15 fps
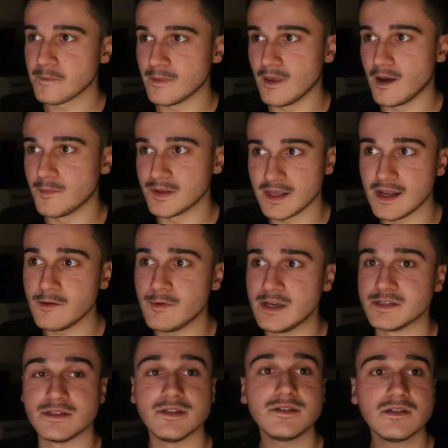But
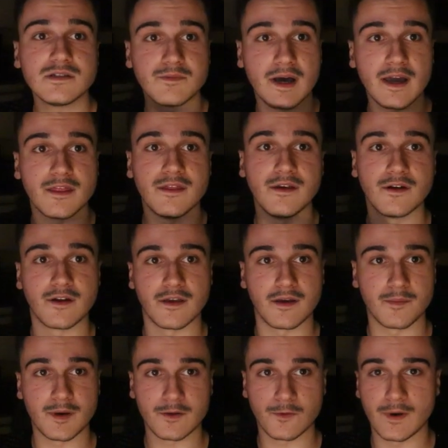anyways, this is my theory
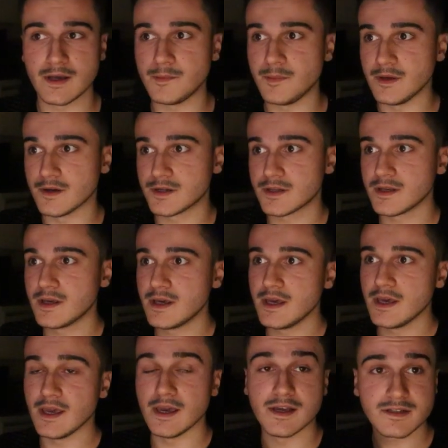about Whitebeard.
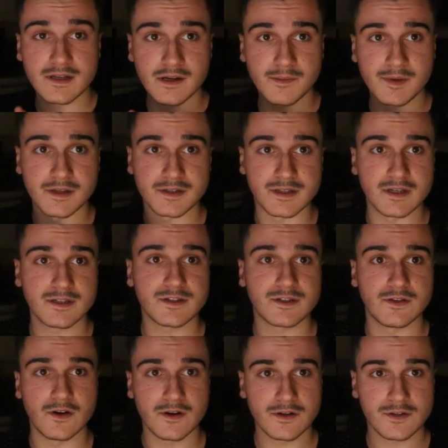He is gonna be a
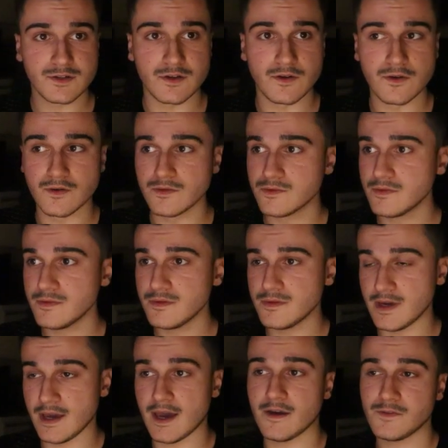6-star, so
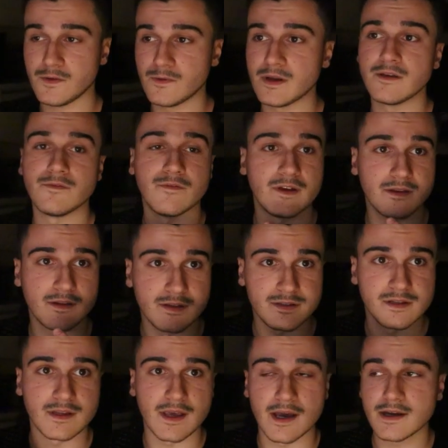they have to reinvent
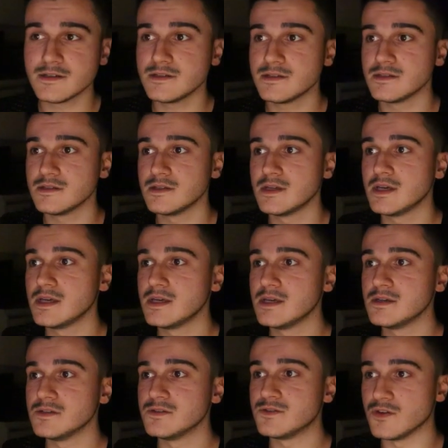his attacks.
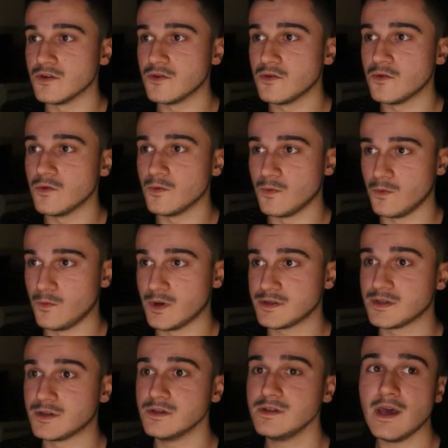So
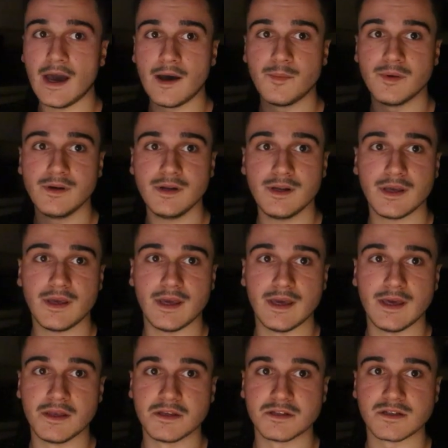what could happen
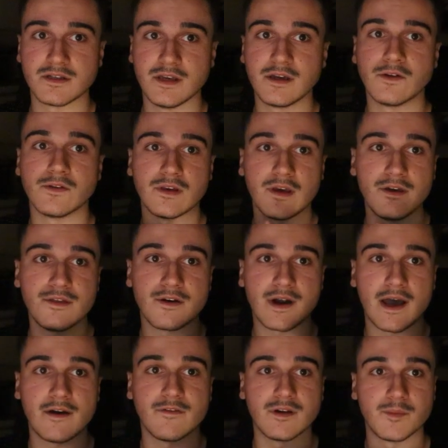is he could either
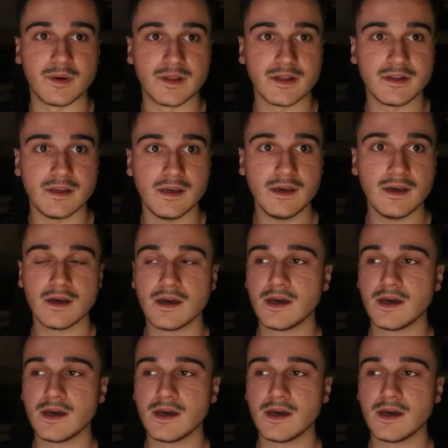have an ability